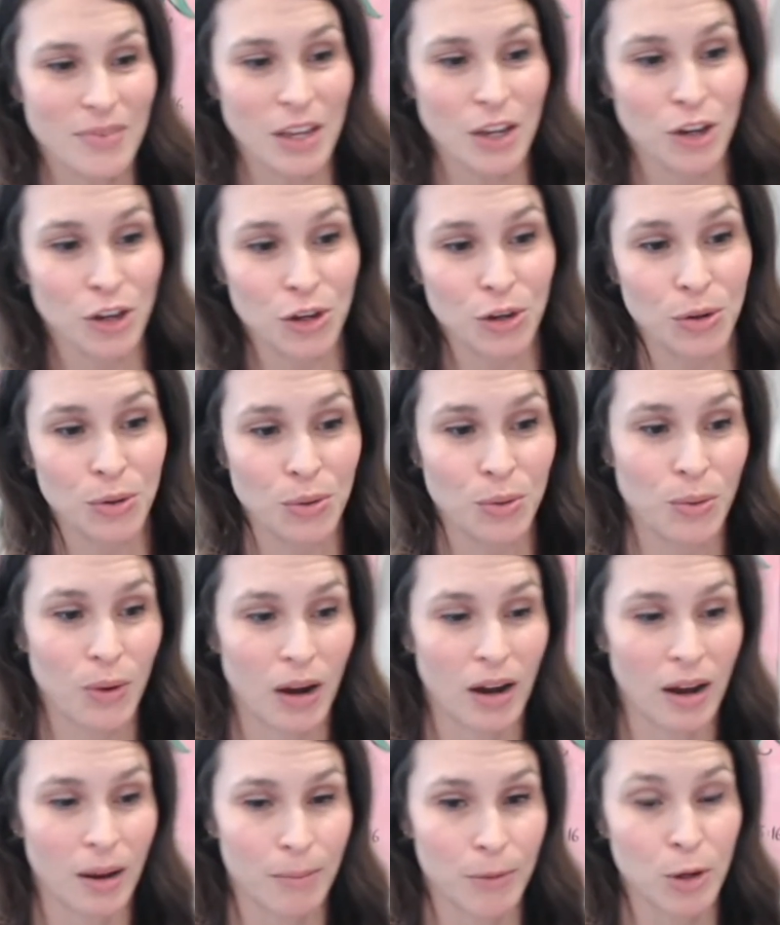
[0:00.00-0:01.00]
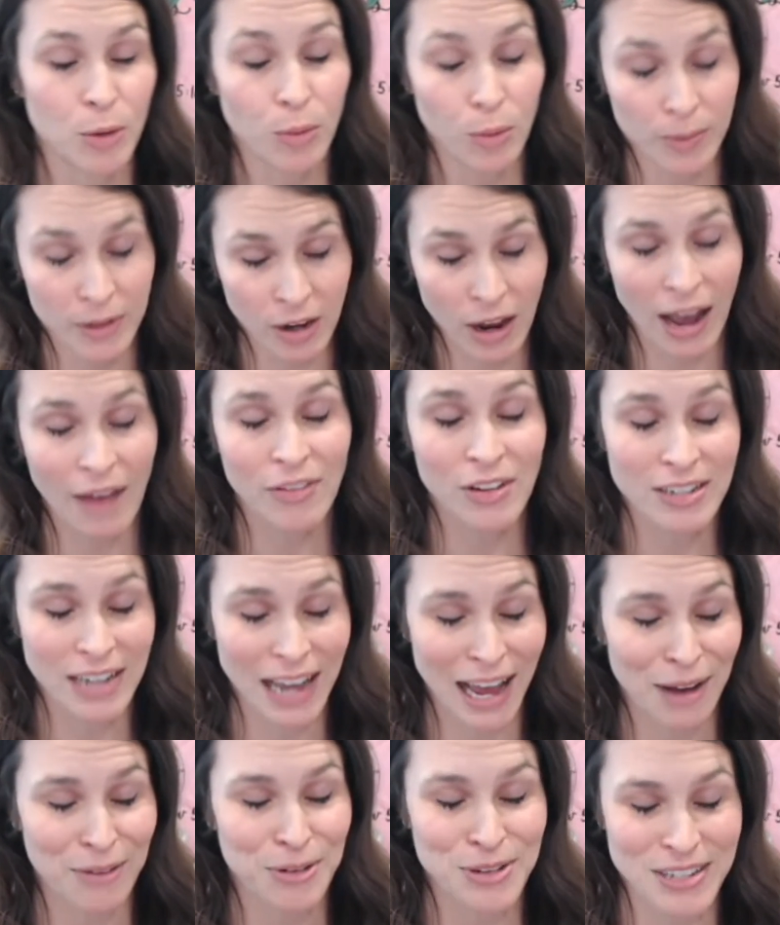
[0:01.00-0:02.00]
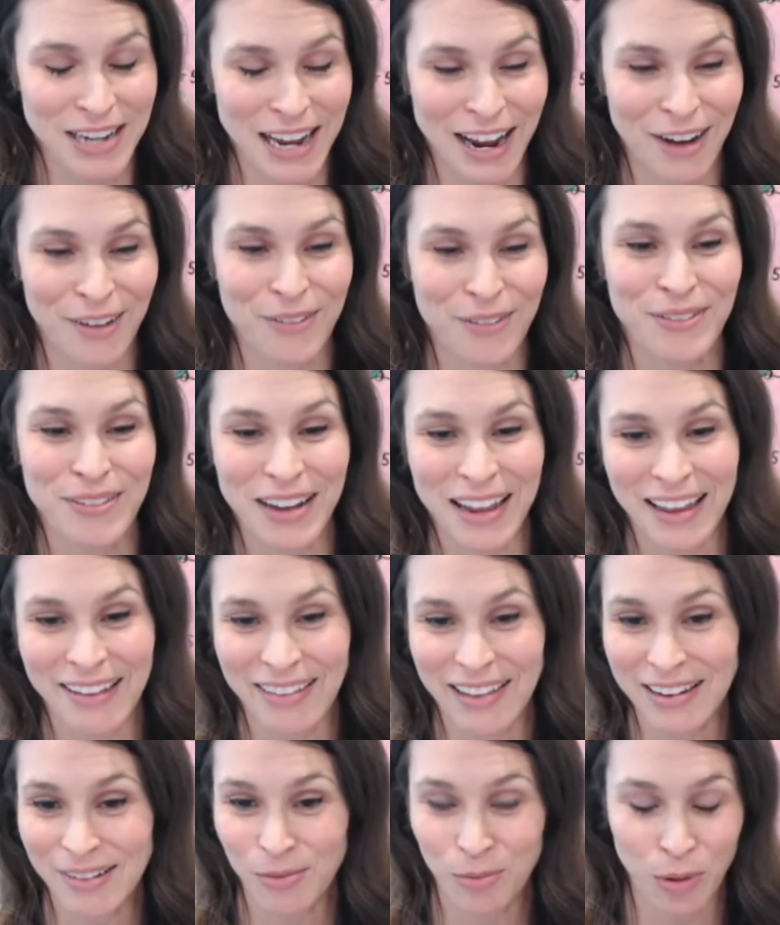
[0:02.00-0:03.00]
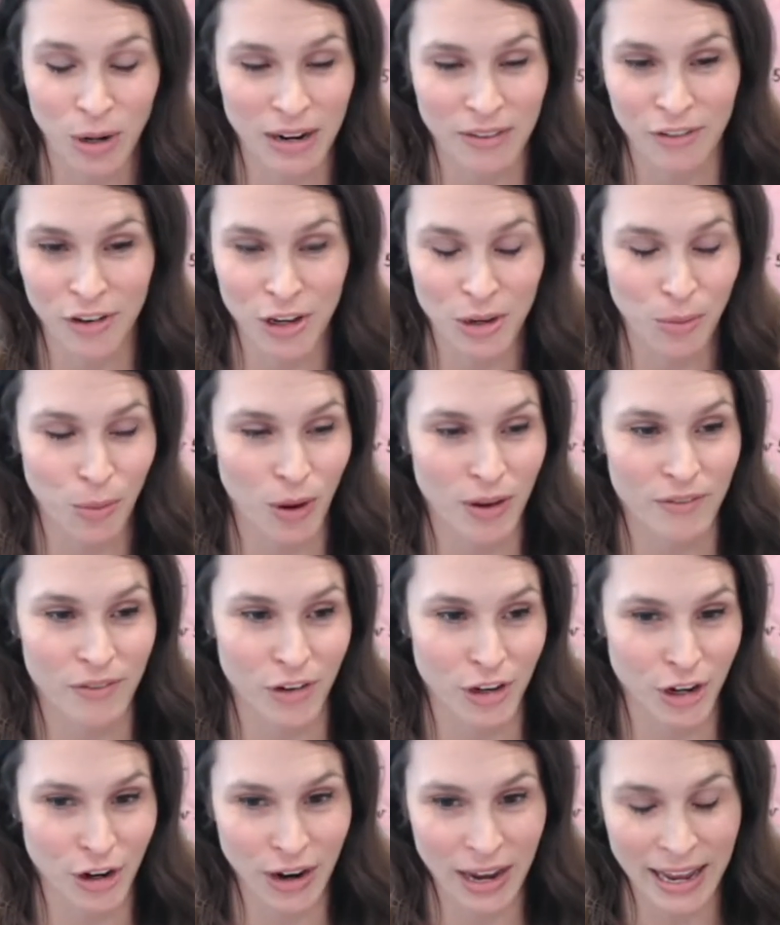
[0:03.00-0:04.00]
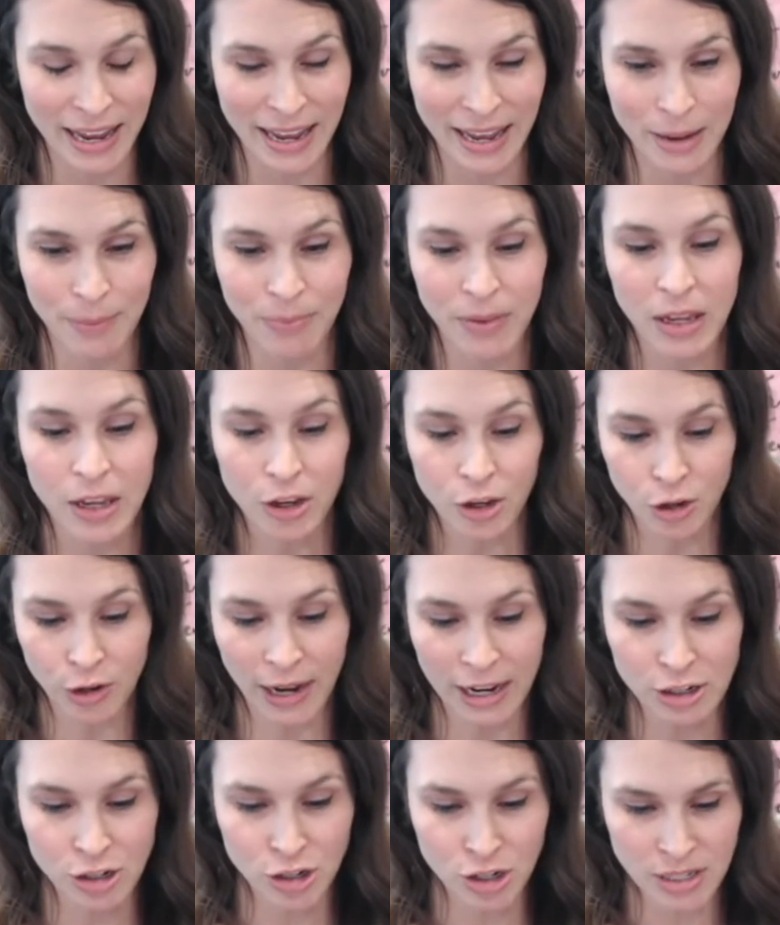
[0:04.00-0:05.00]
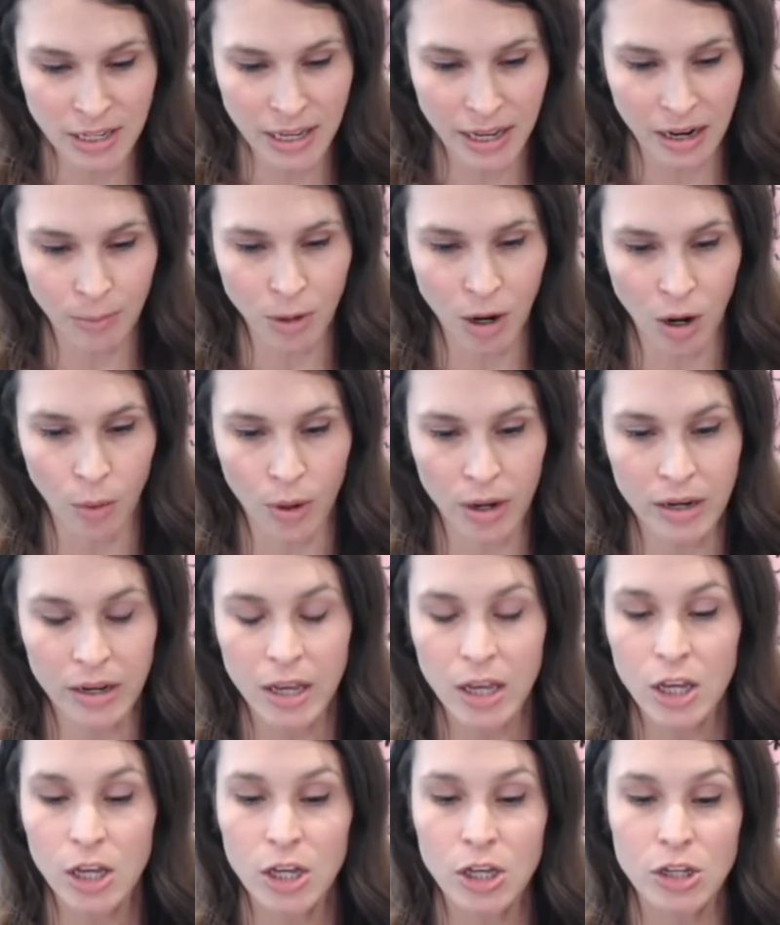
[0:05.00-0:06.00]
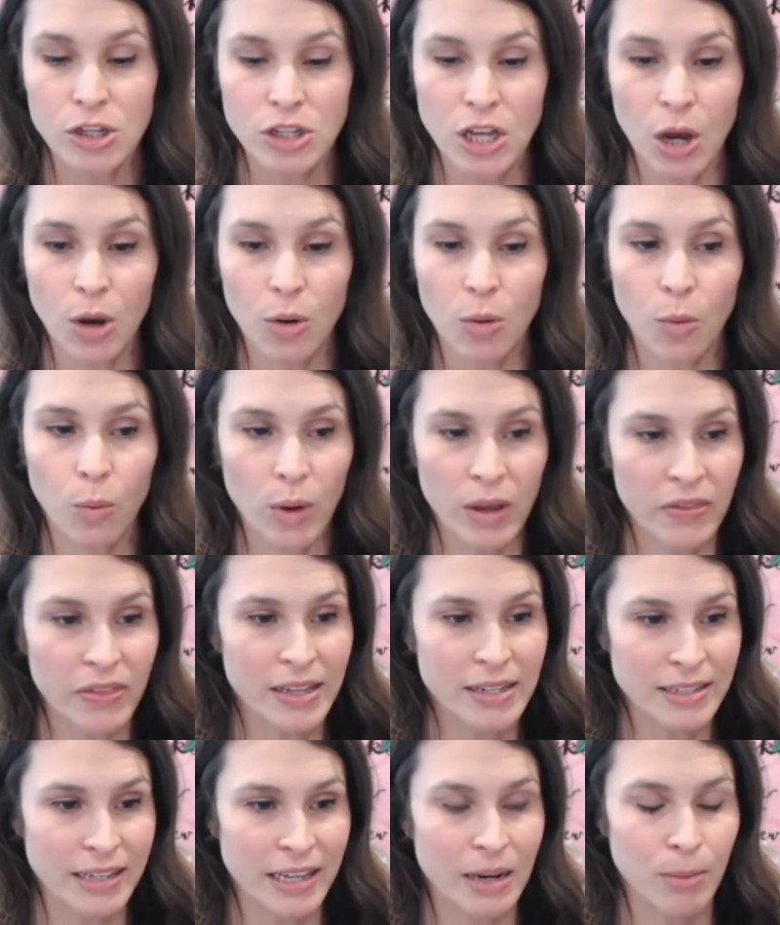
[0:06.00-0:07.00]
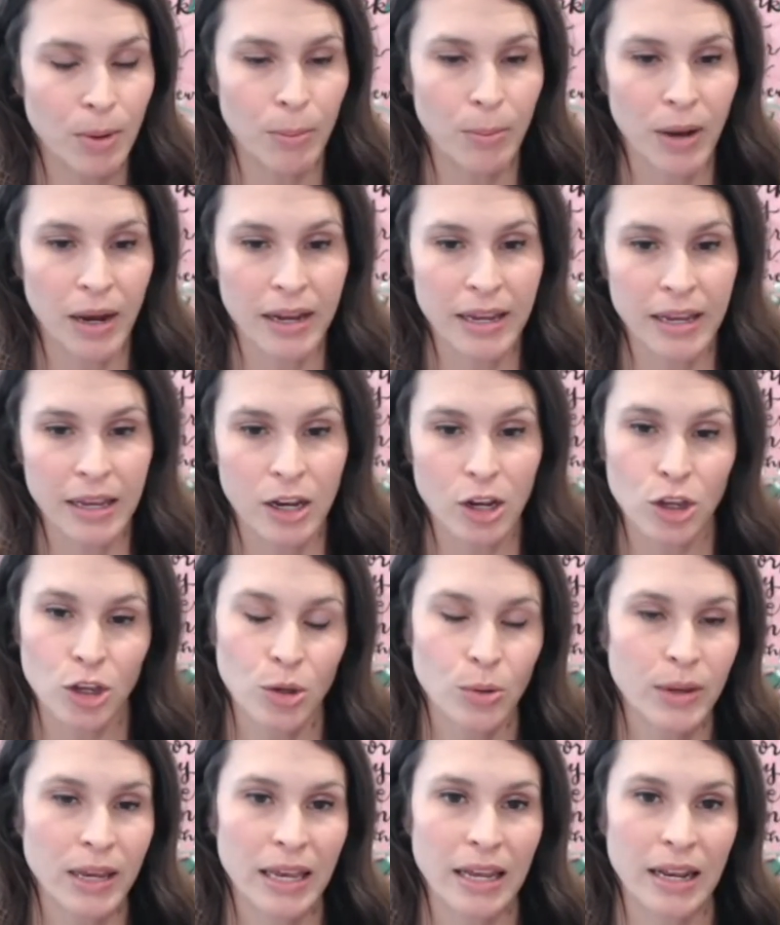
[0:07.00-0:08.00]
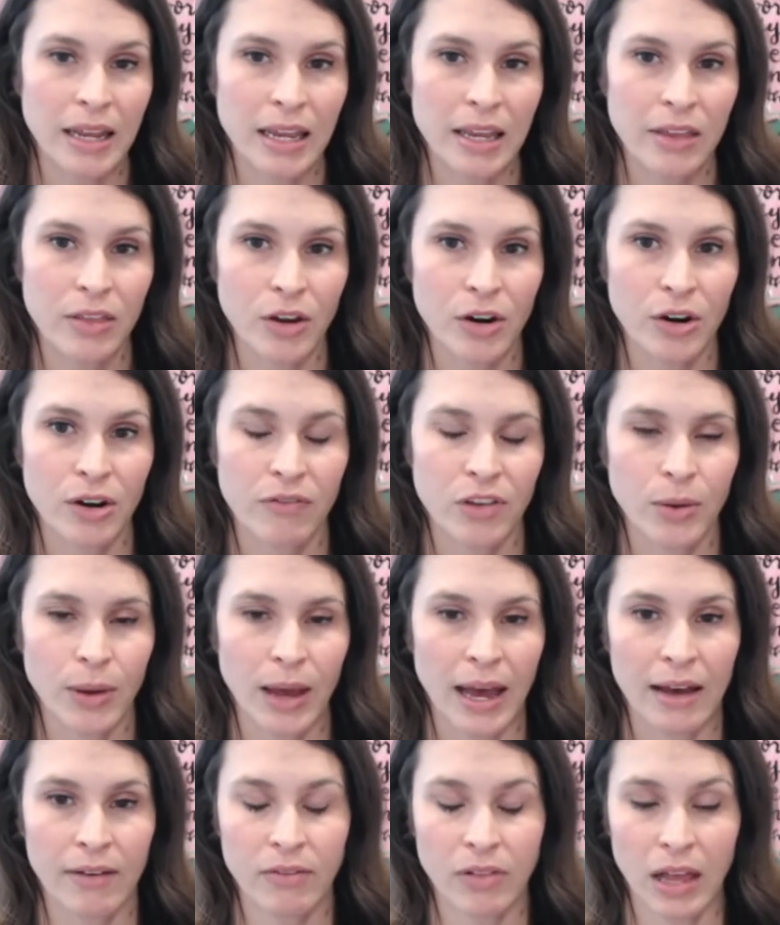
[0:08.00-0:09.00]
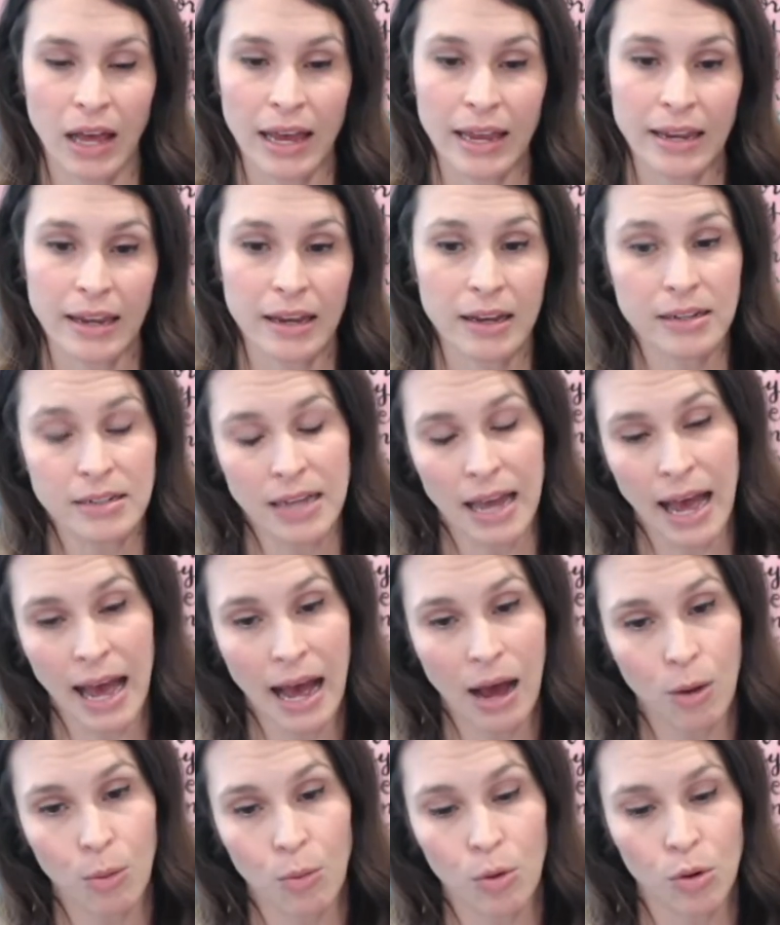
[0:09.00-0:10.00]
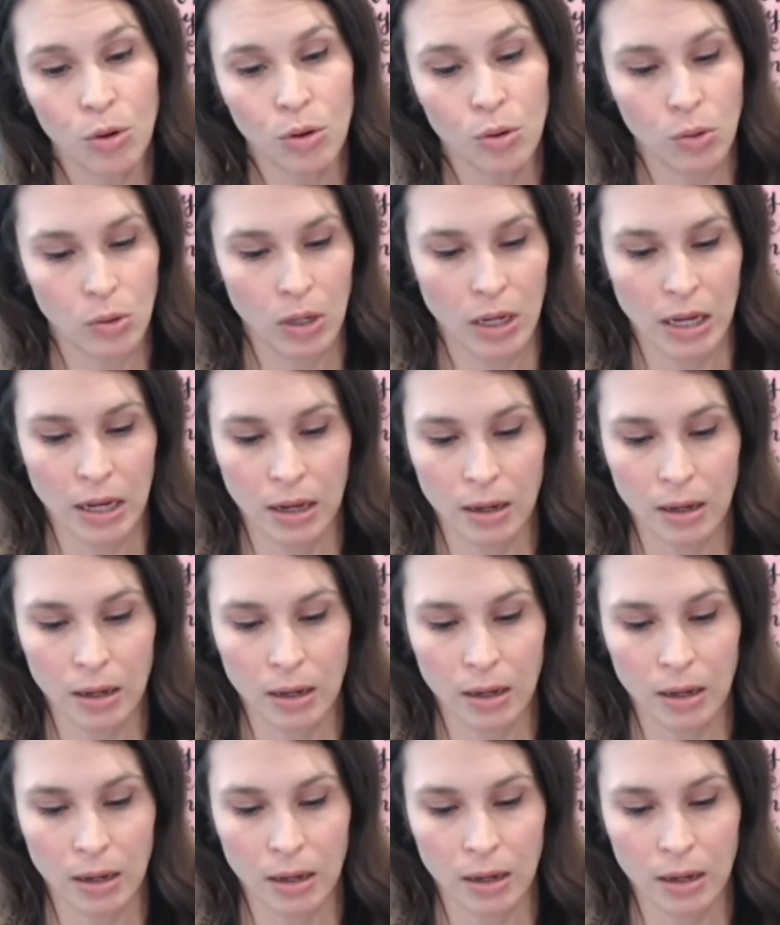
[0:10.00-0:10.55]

You have the towels down, and then whatever you want for your head, you got your setup going. So with this enema bucket, you can either, if you have like a towel